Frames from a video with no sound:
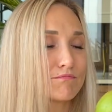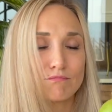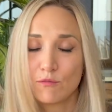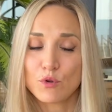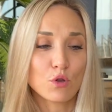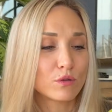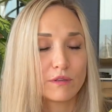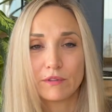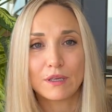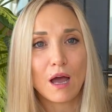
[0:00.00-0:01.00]
We don't
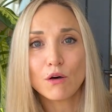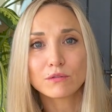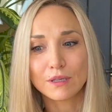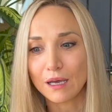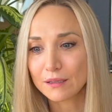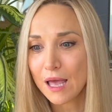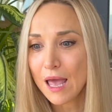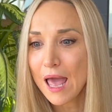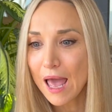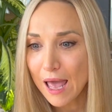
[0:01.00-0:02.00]
even count that.
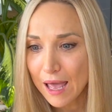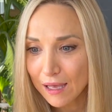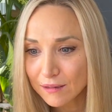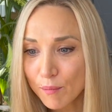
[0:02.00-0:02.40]
And